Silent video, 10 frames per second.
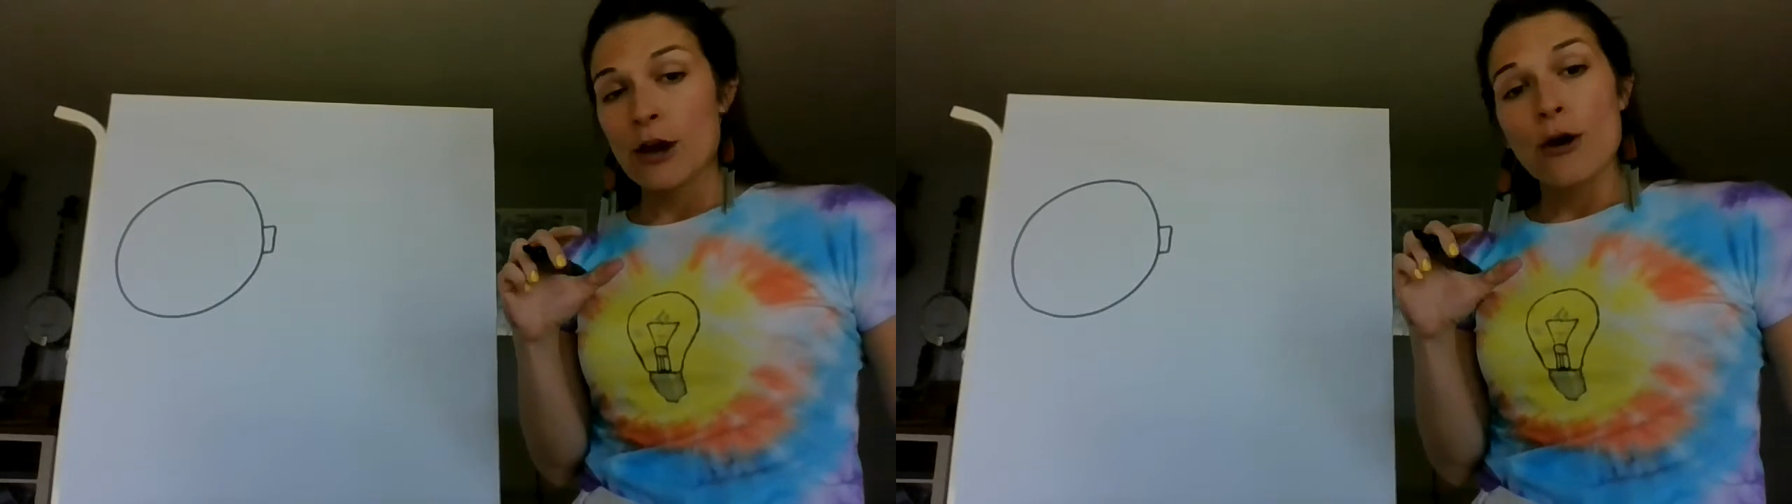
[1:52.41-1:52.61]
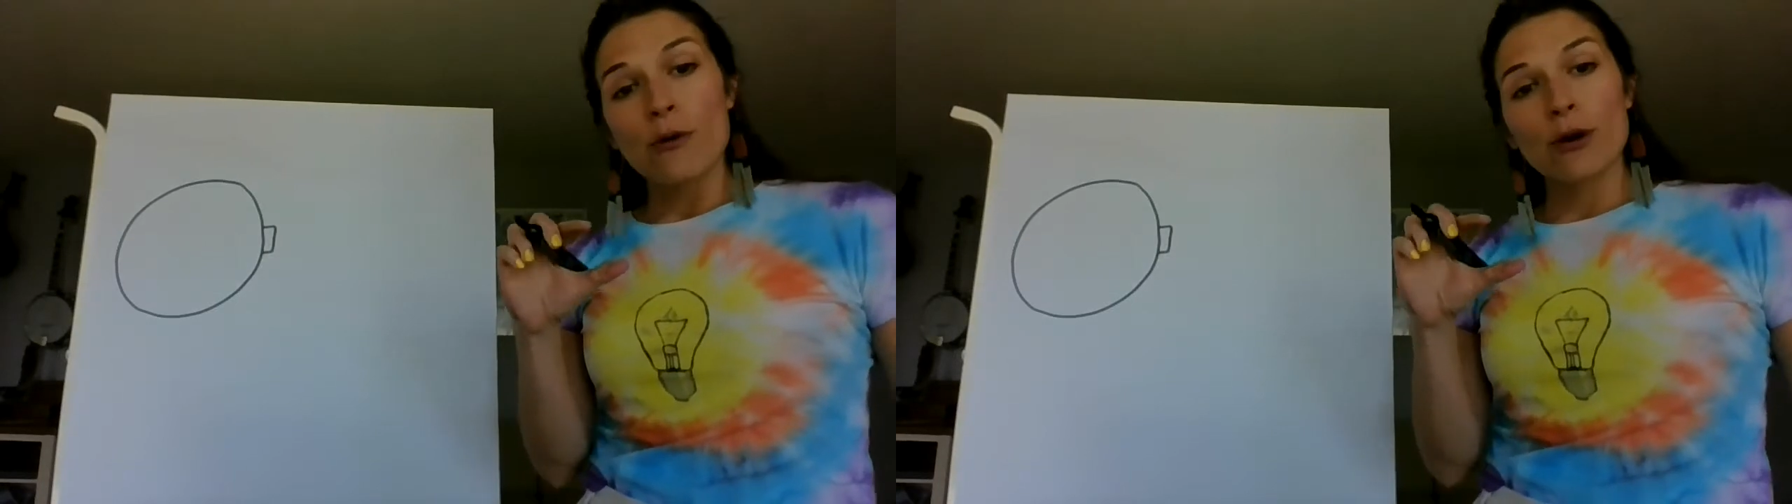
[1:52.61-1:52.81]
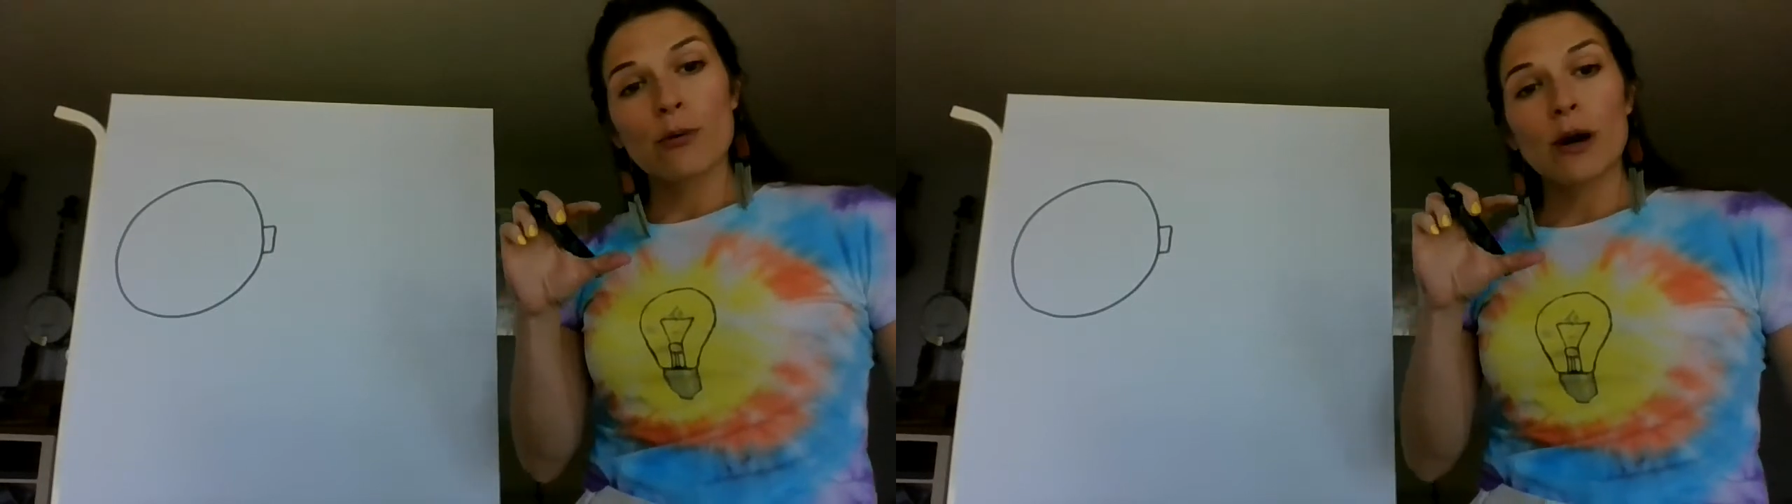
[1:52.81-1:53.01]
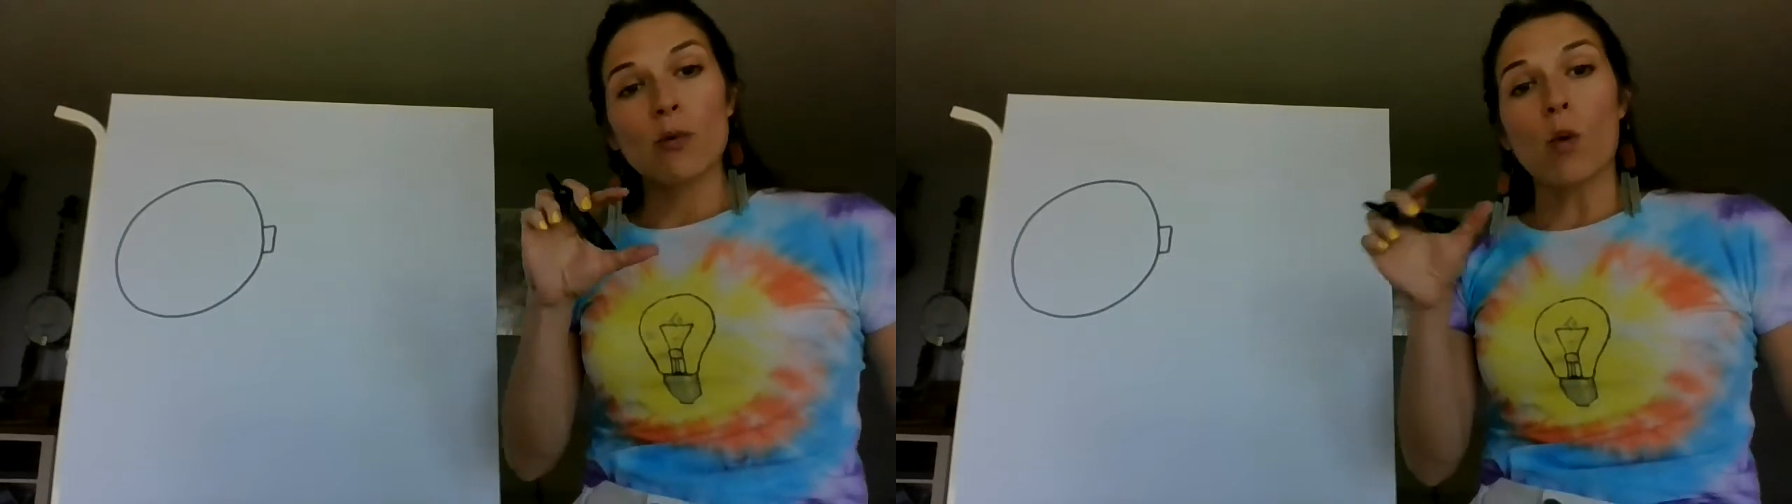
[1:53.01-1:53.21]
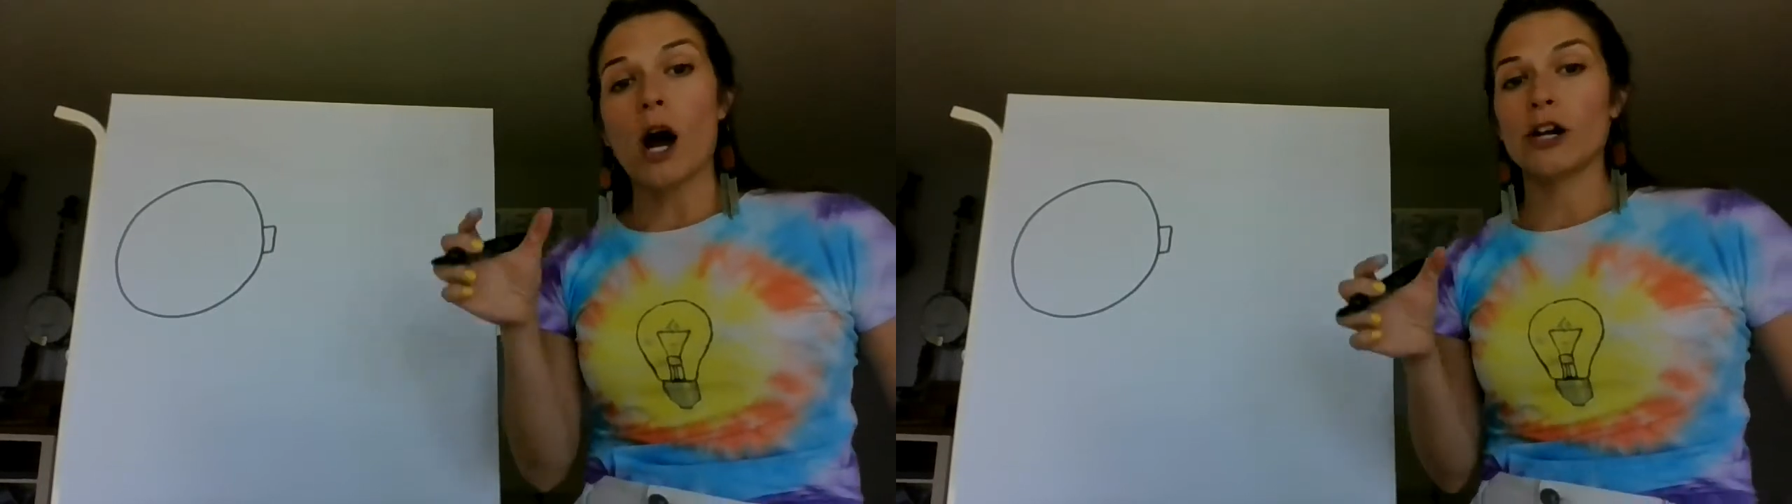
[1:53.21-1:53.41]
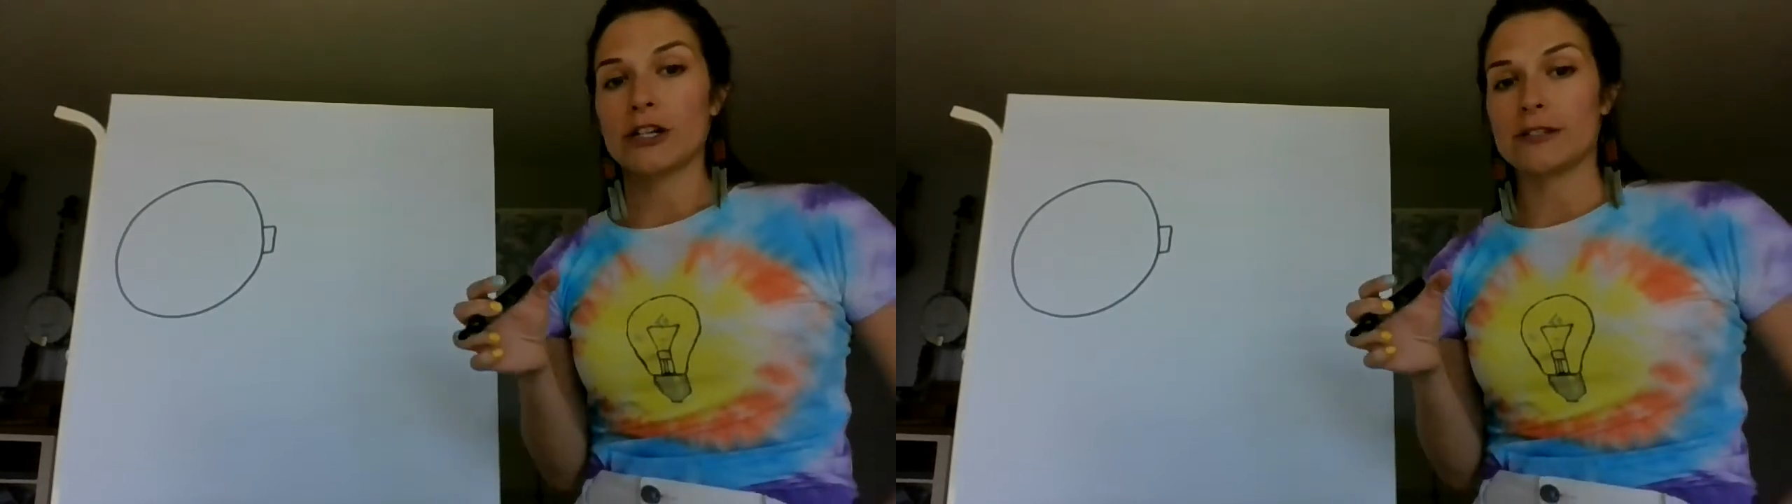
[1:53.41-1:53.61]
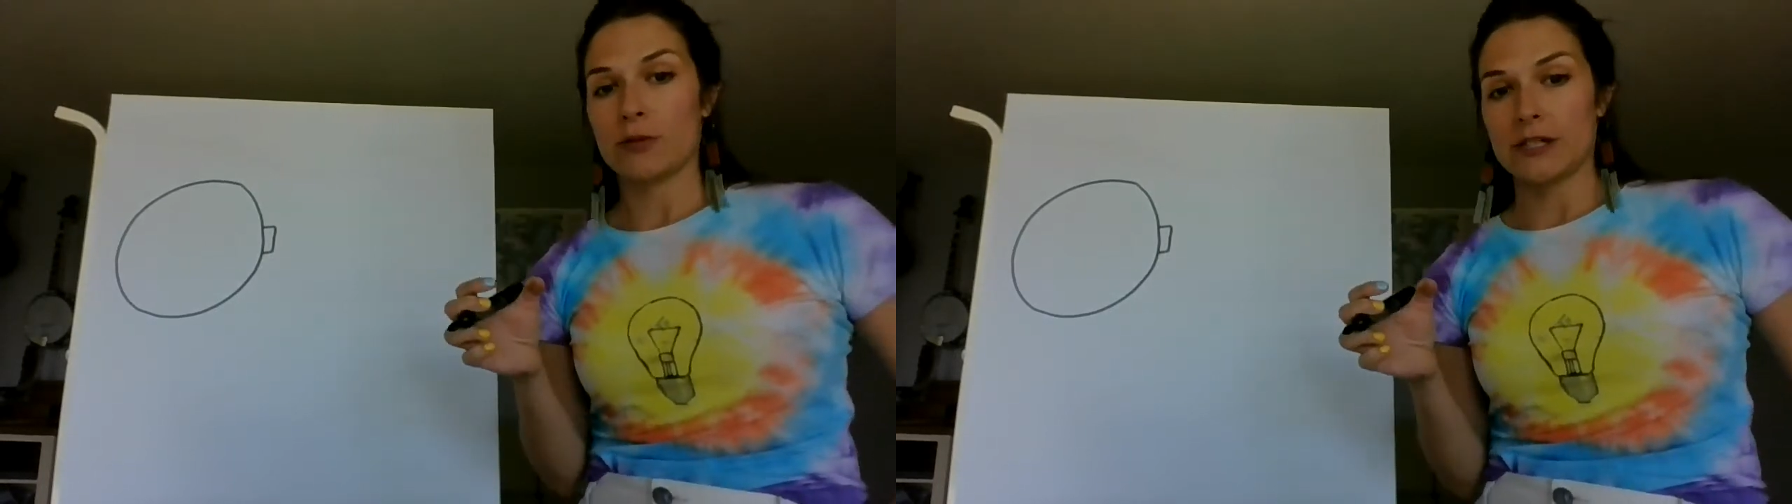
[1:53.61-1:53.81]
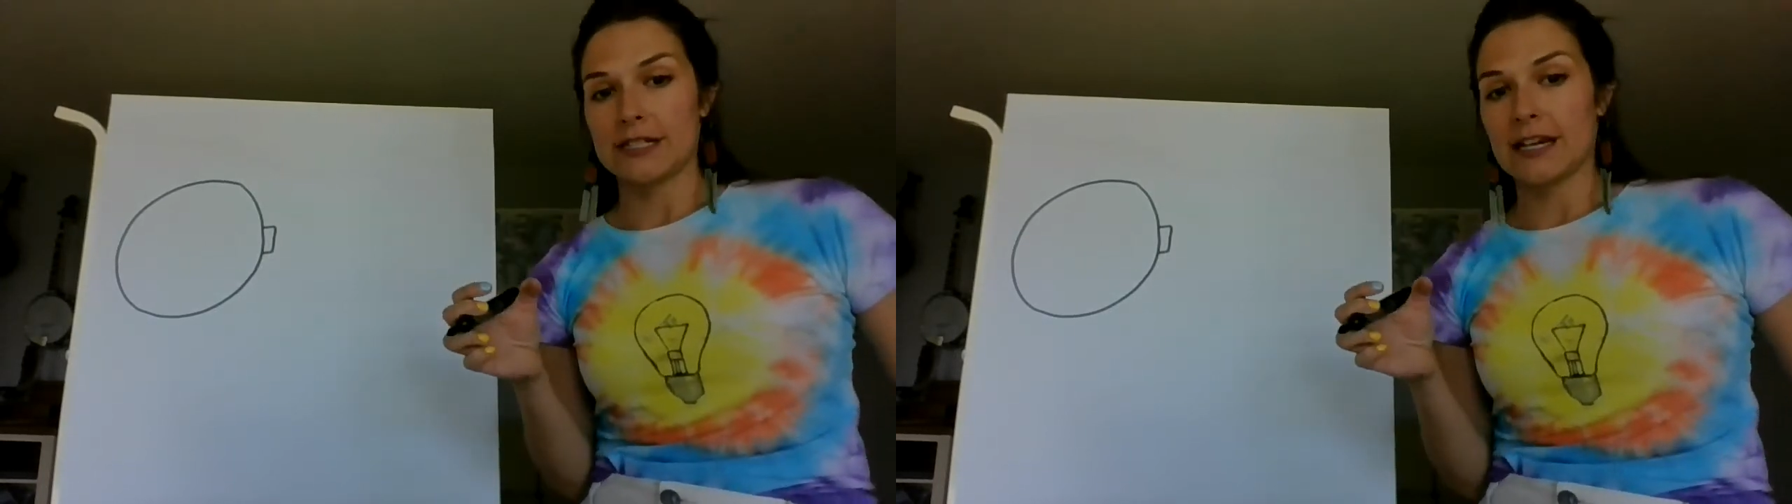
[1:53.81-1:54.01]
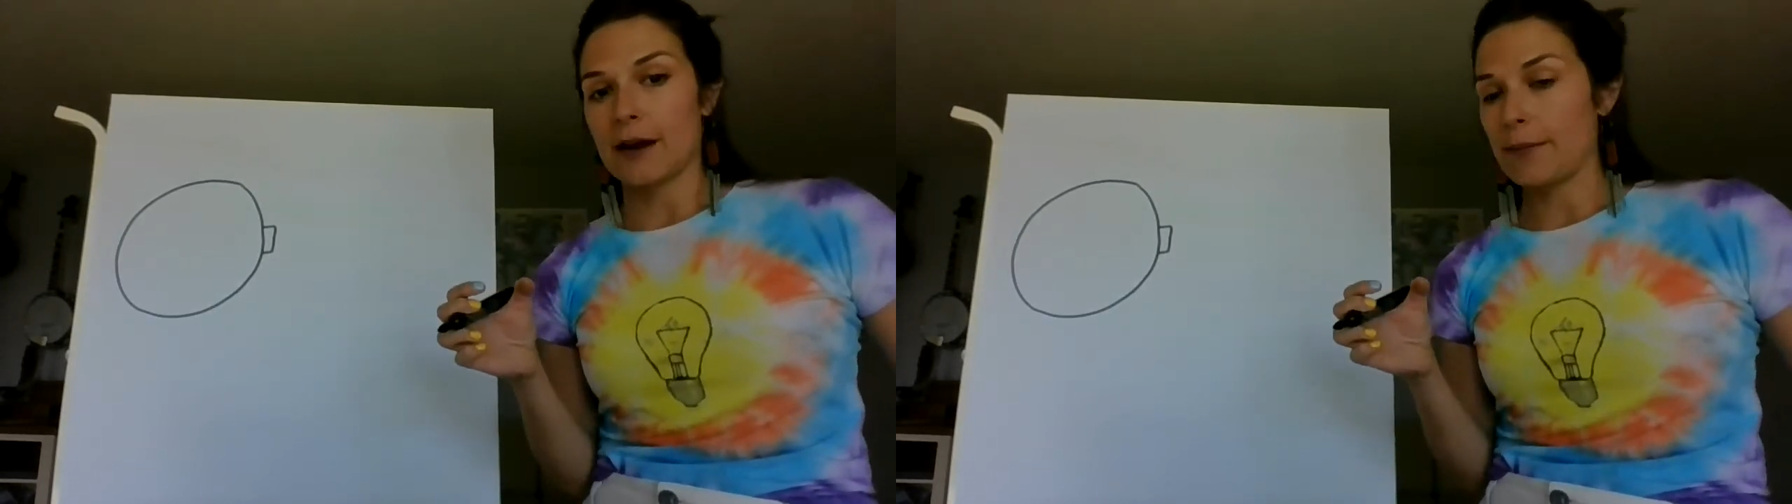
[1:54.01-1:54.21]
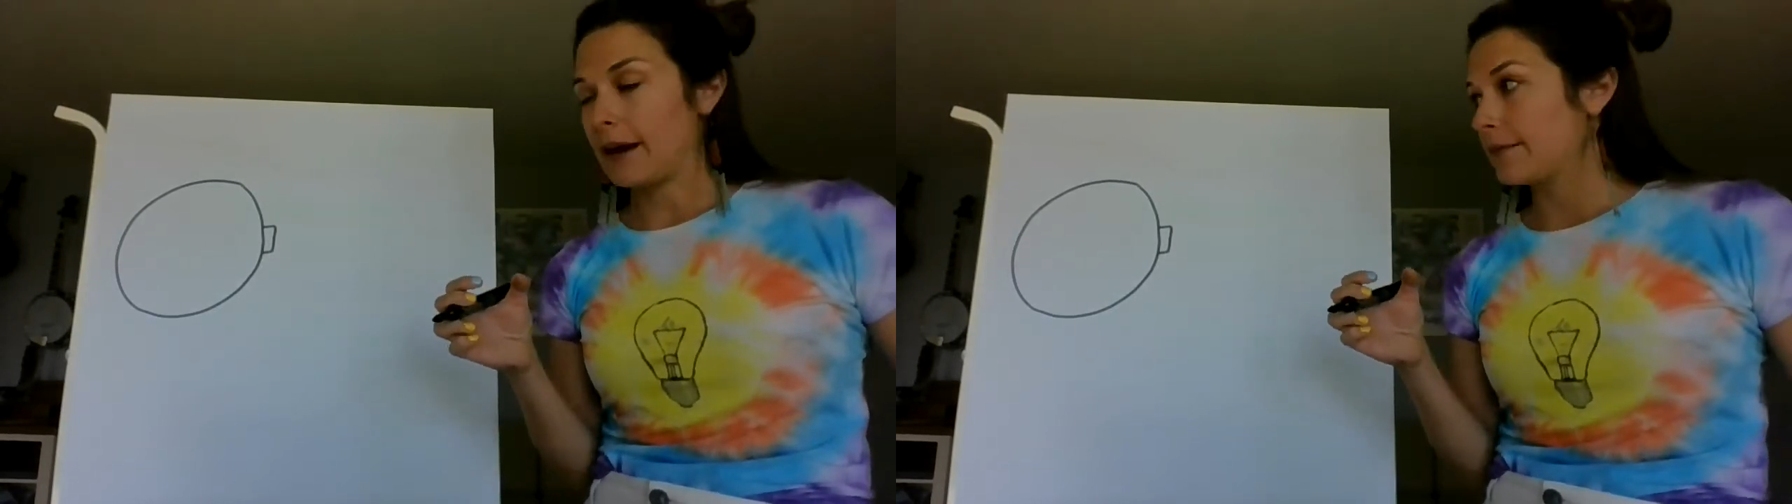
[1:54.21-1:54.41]
or where water is going to
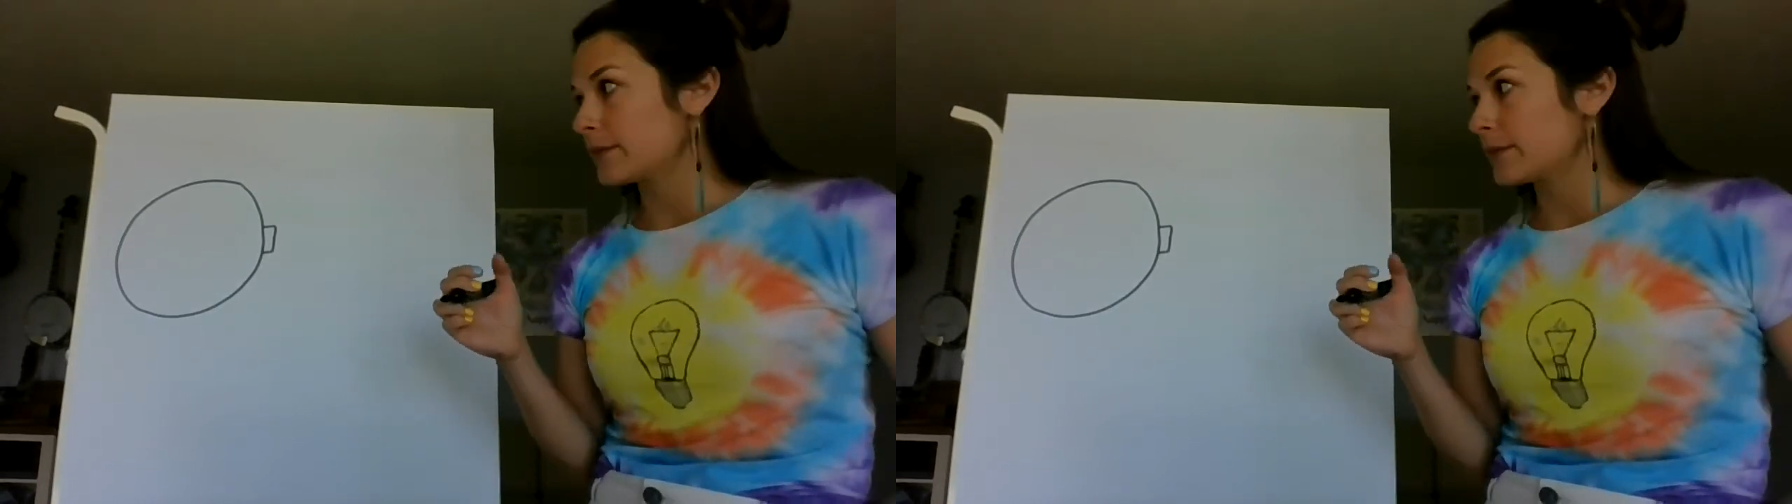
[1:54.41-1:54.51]
come out.